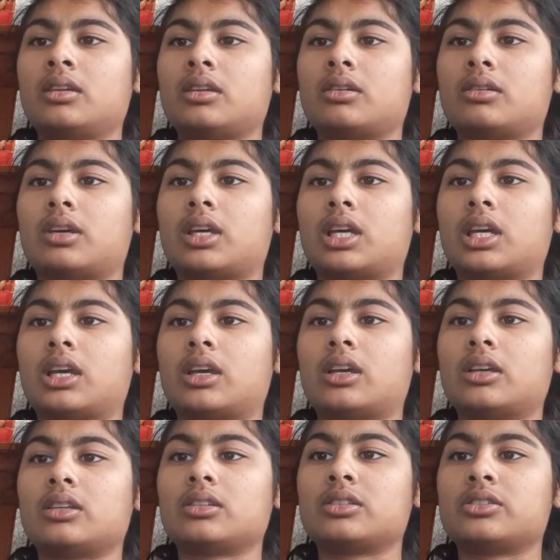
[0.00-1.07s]

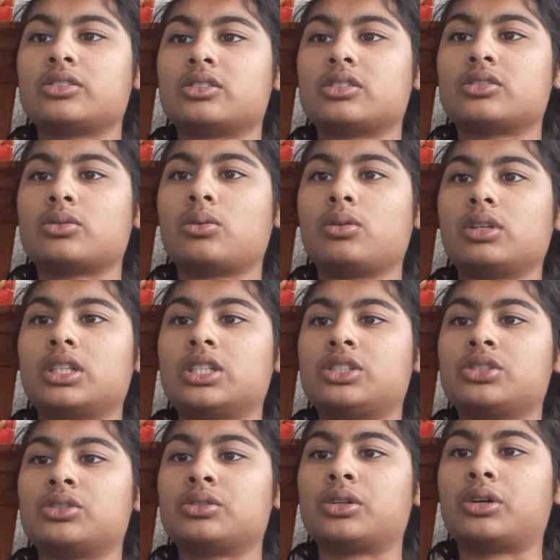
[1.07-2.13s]
Okay, there's this whole
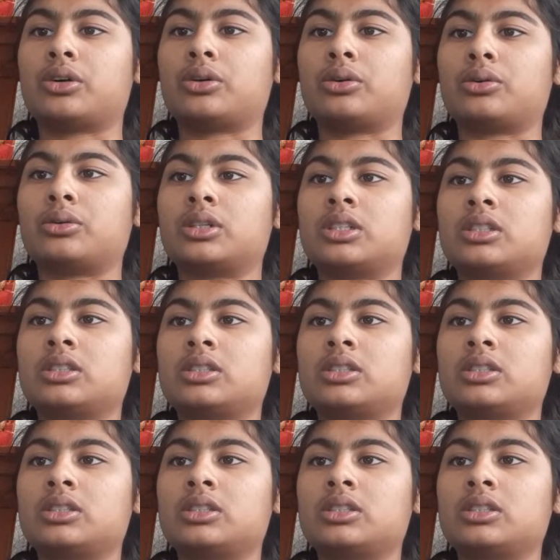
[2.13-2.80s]
intro.